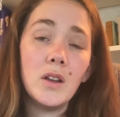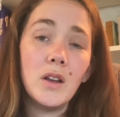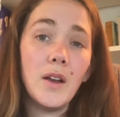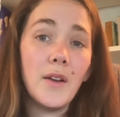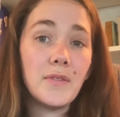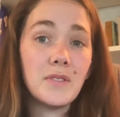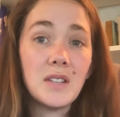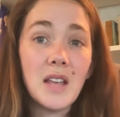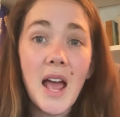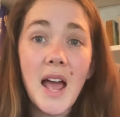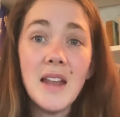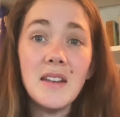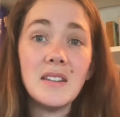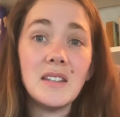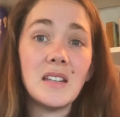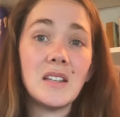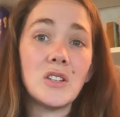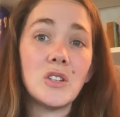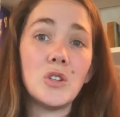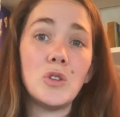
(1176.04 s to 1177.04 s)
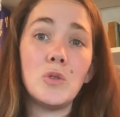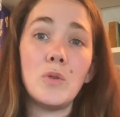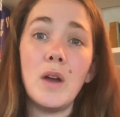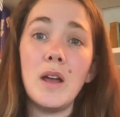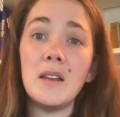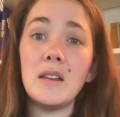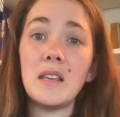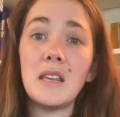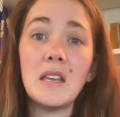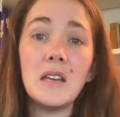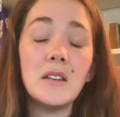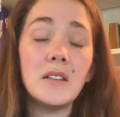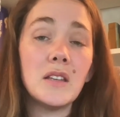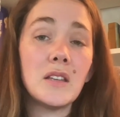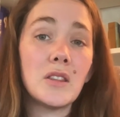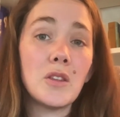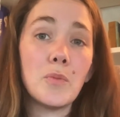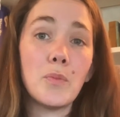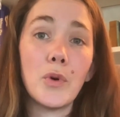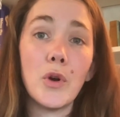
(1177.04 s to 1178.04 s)
of tending to and
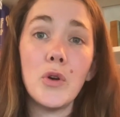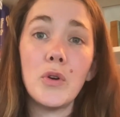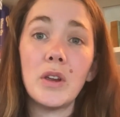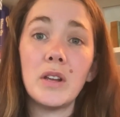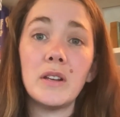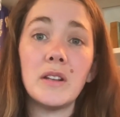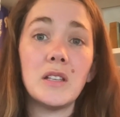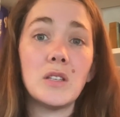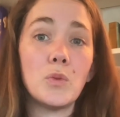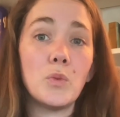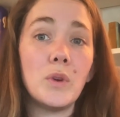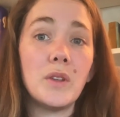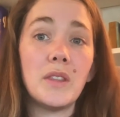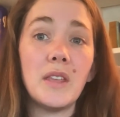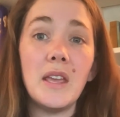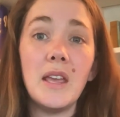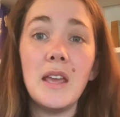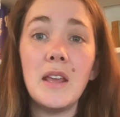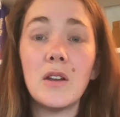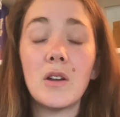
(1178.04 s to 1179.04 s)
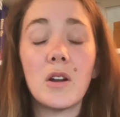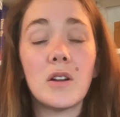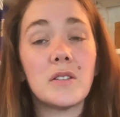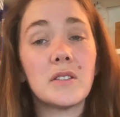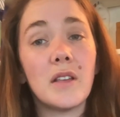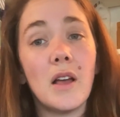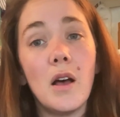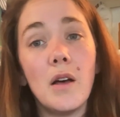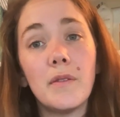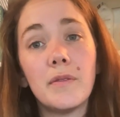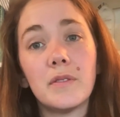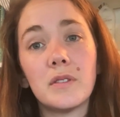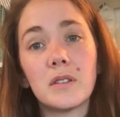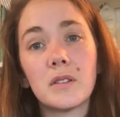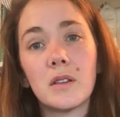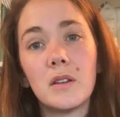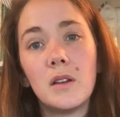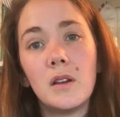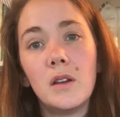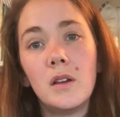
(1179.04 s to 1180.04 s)
healing the brokenness within
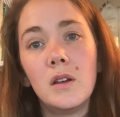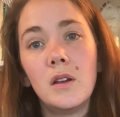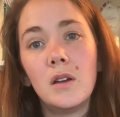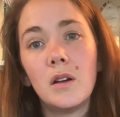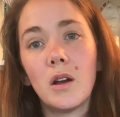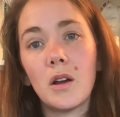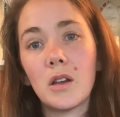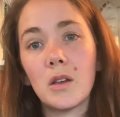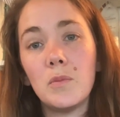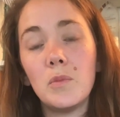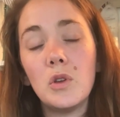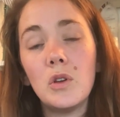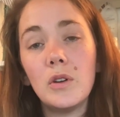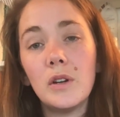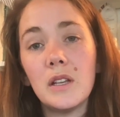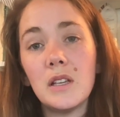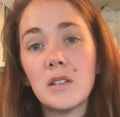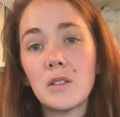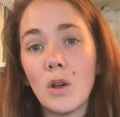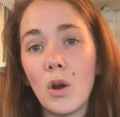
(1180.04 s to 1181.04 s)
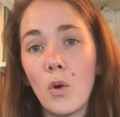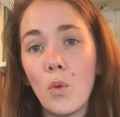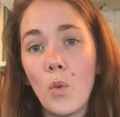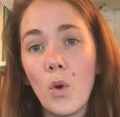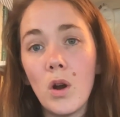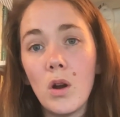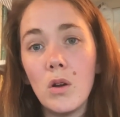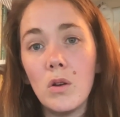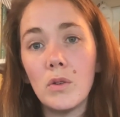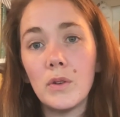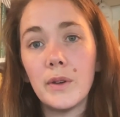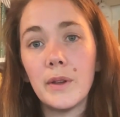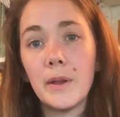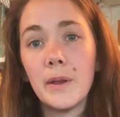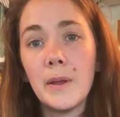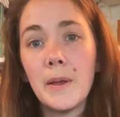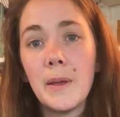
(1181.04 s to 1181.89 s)
ourselves, our communities, our world.